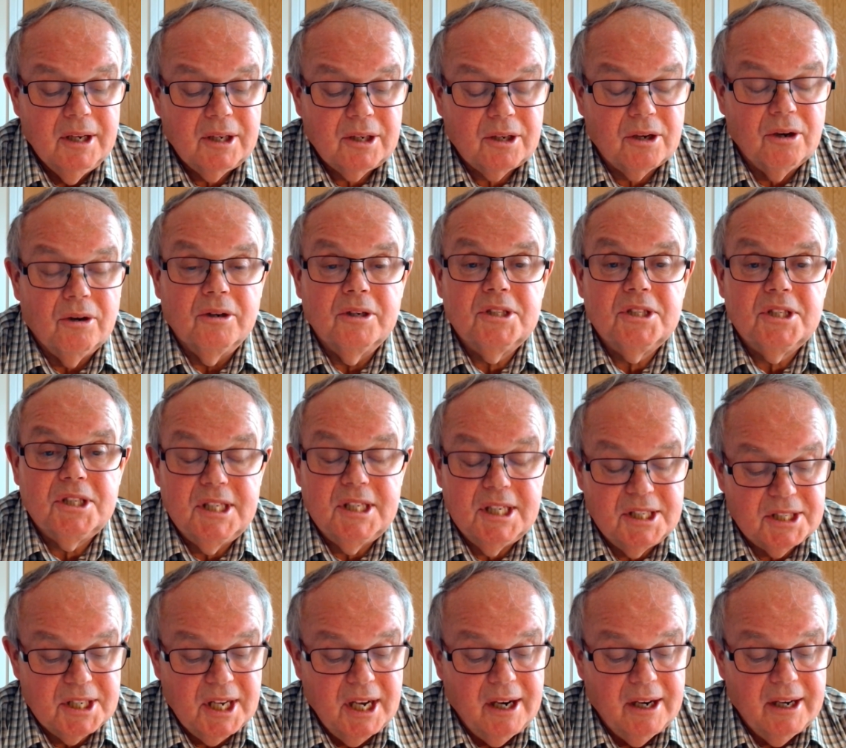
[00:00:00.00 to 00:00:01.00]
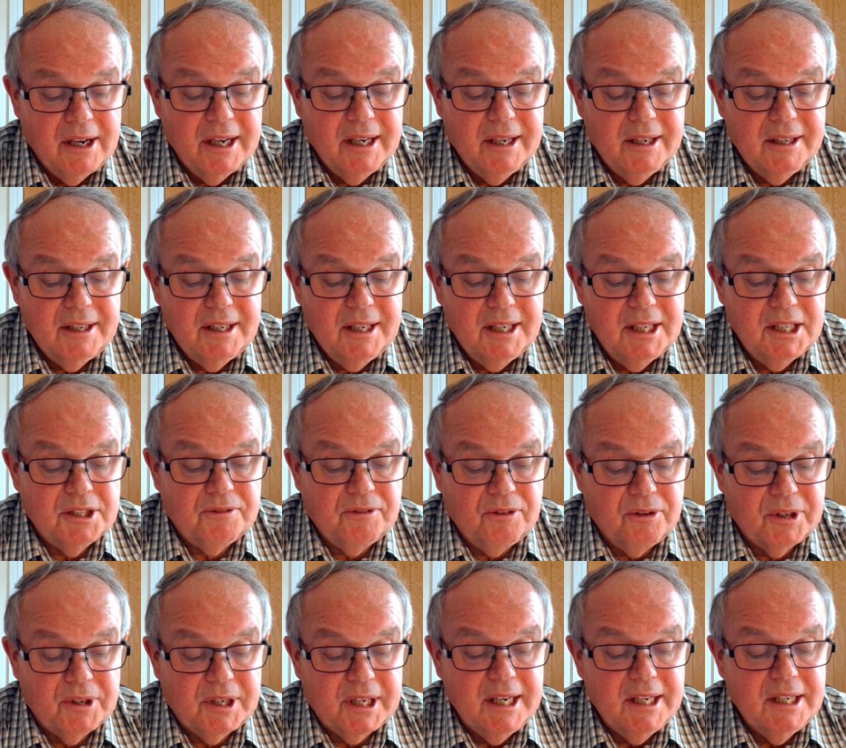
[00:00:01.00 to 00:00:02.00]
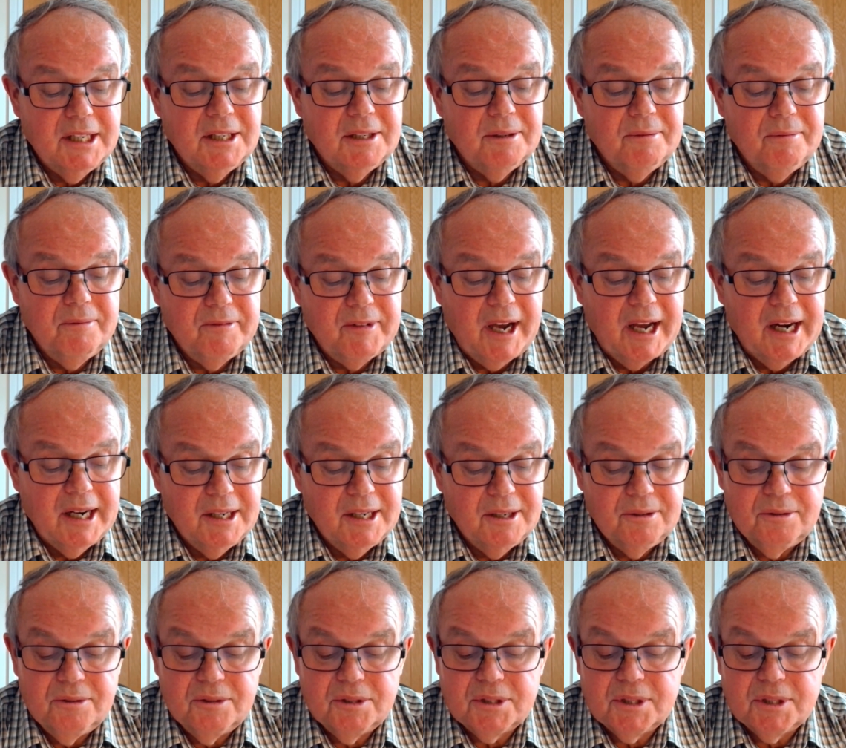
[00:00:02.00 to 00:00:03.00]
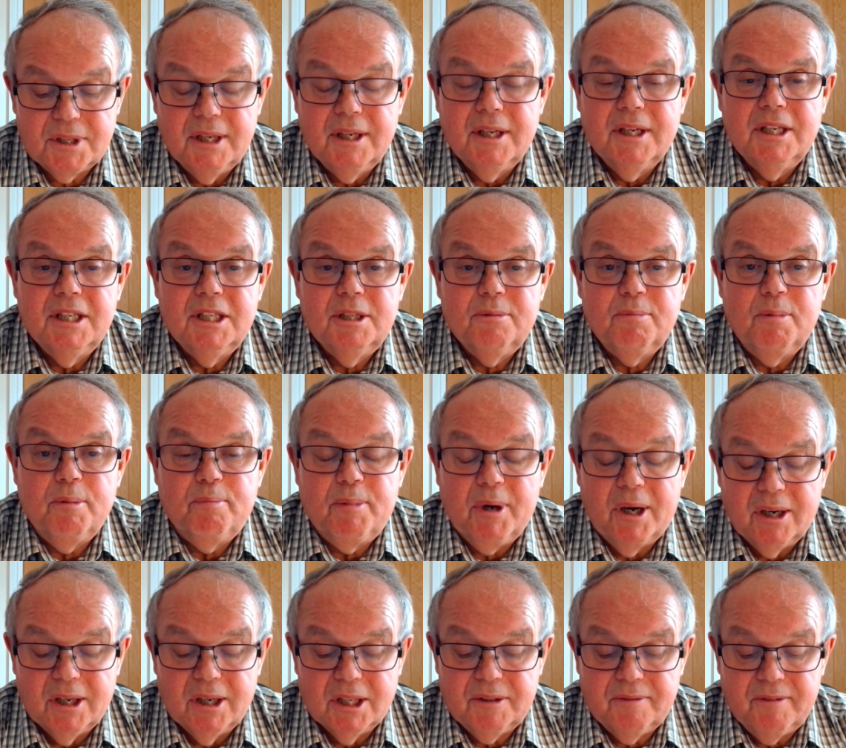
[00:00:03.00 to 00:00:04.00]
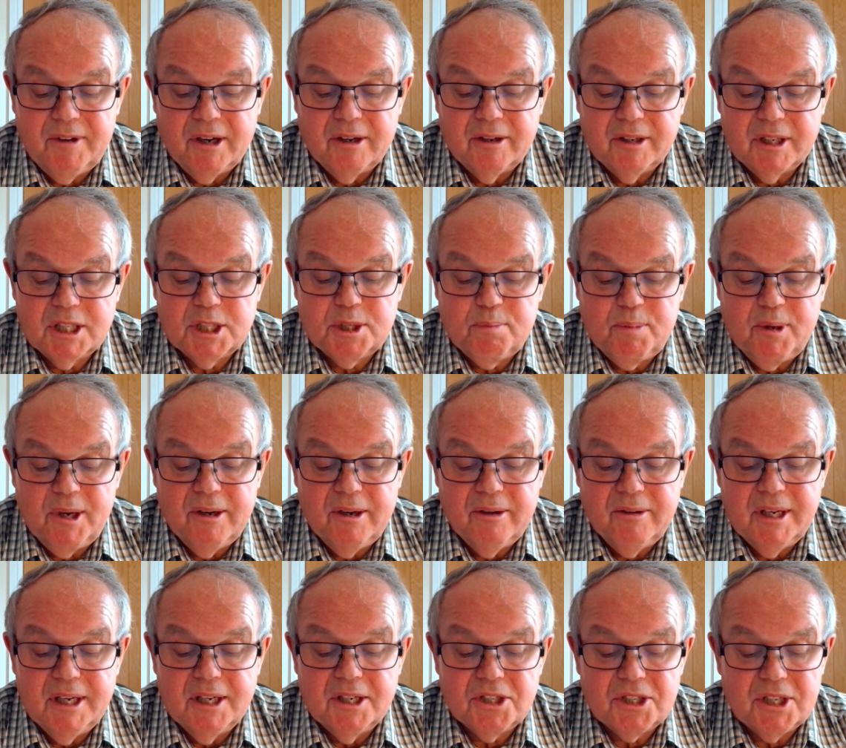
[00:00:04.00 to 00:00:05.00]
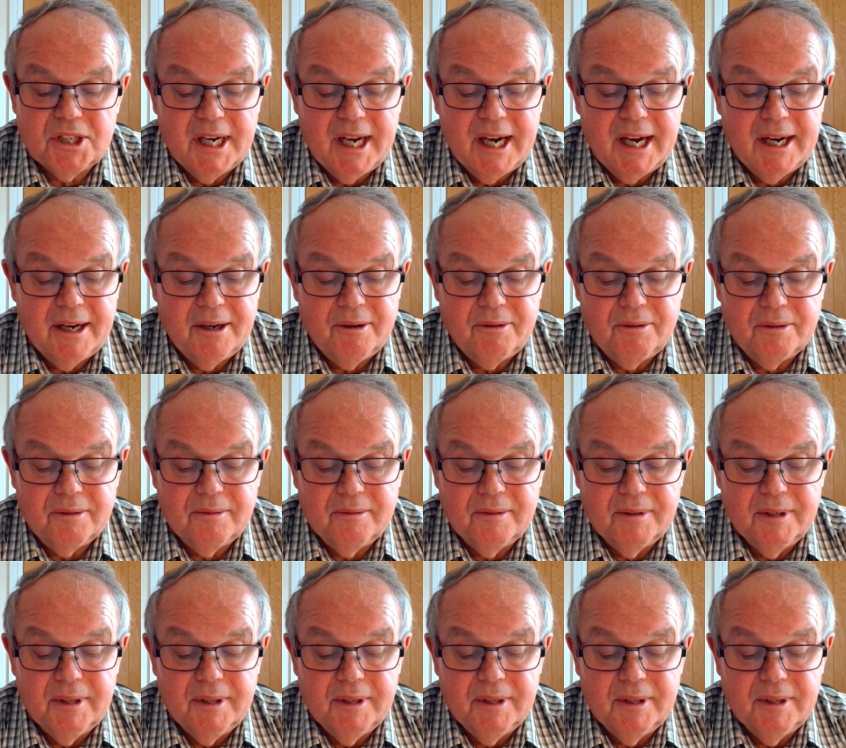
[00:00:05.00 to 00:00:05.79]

God's desire is for kingdom values to be part of our experience now,